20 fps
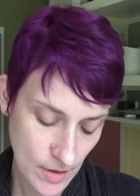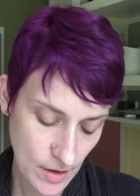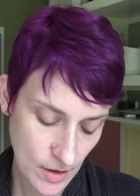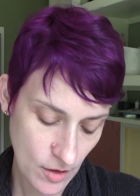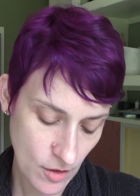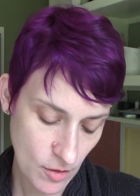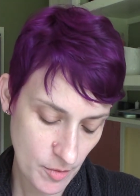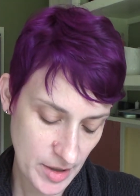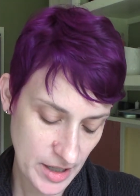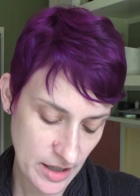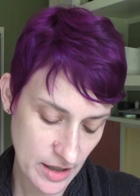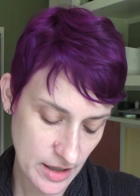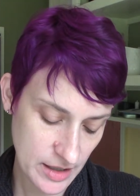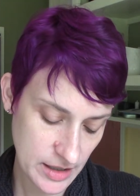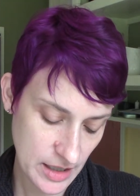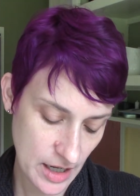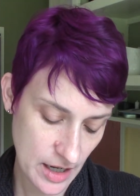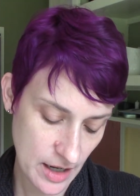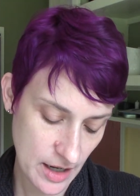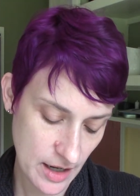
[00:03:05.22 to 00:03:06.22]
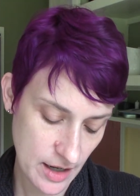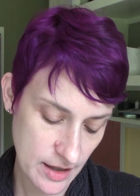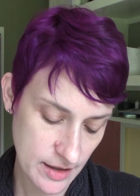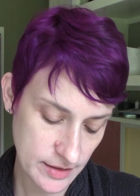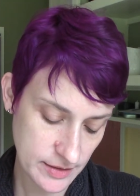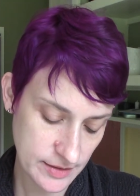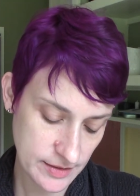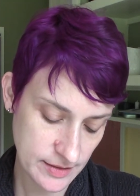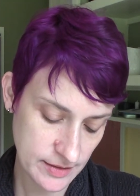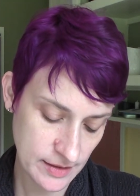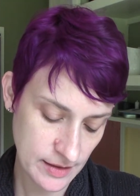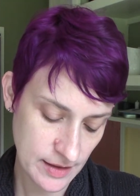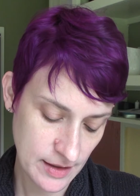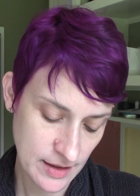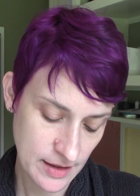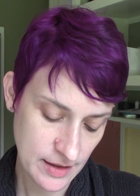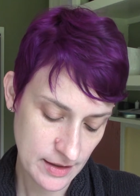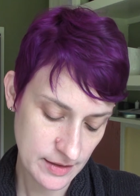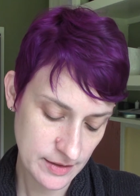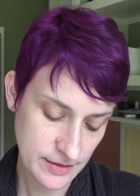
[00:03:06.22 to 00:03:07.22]
Oh my god, yes.
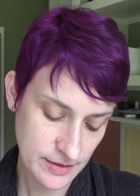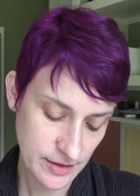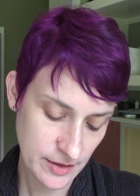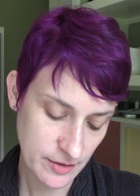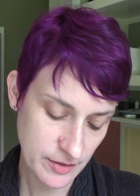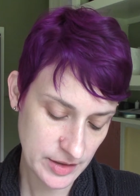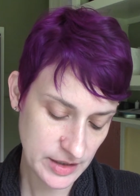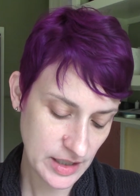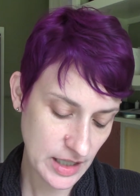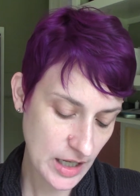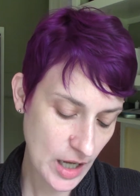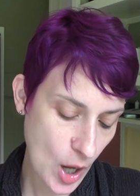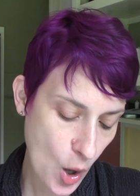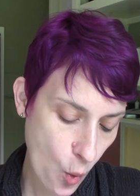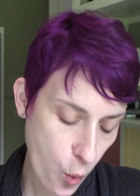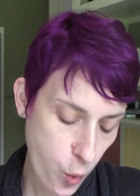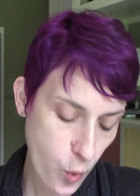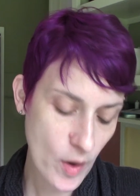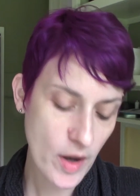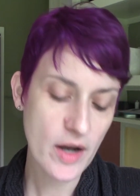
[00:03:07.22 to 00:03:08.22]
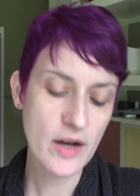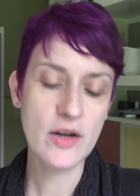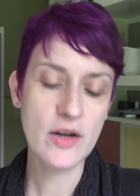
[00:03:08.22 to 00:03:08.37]
So it's like a, a